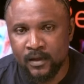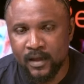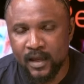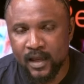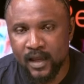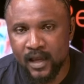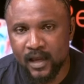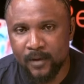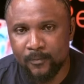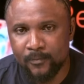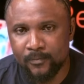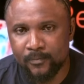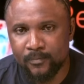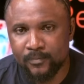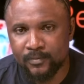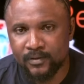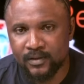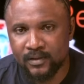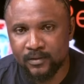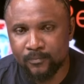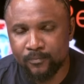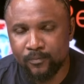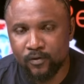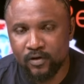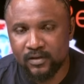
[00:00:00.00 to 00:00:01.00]
um, the
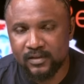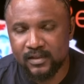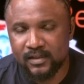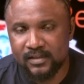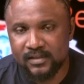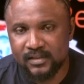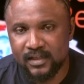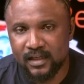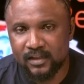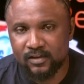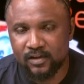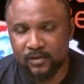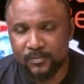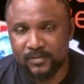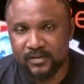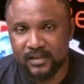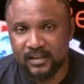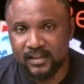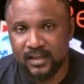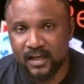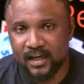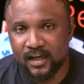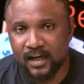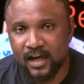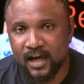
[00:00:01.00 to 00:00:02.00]
important startups
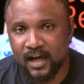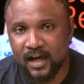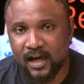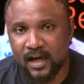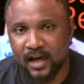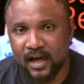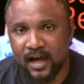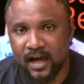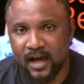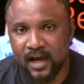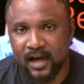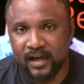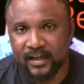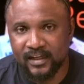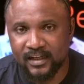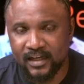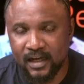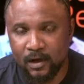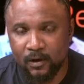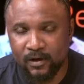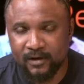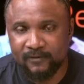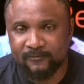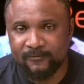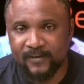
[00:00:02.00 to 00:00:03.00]
that are, are, are, in
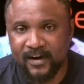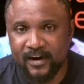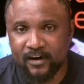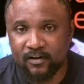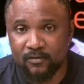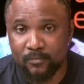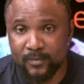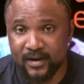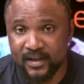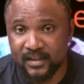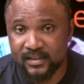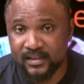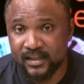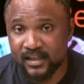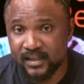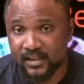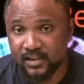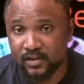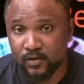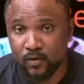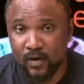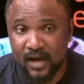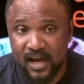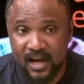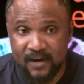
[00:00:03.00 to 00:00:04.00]
our environment is
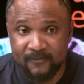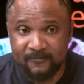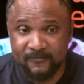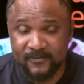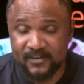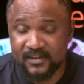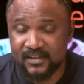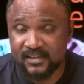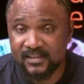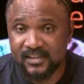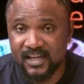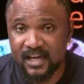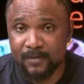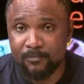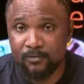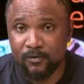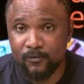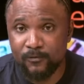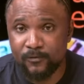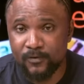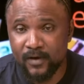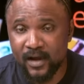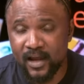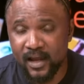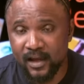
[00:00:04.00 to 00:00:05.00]
to have this type
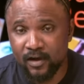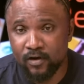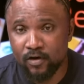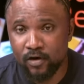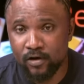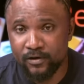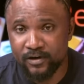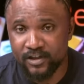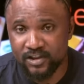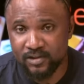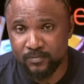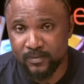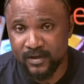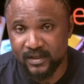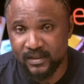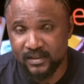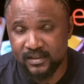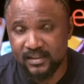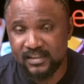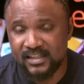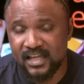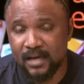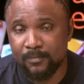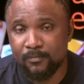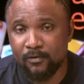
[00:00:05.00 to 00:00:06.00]
of encouragement,
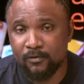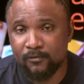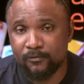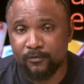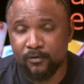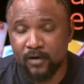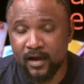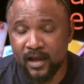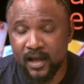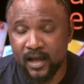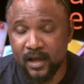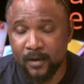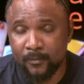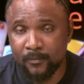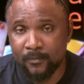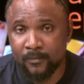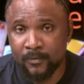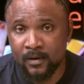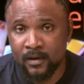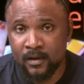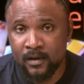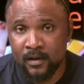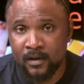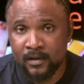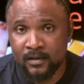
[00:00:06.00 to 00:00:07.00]
this type of um,
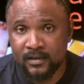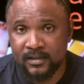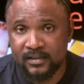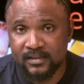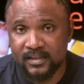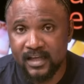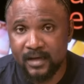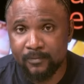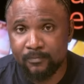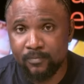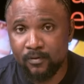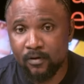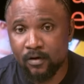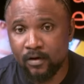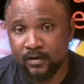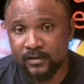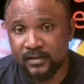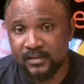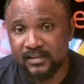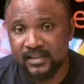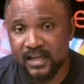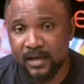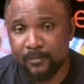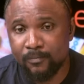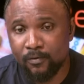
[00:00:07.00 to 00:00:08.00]
this type
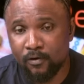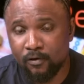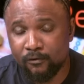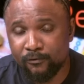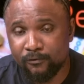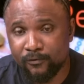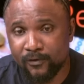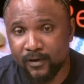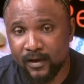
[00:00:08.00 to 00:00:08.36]
this type of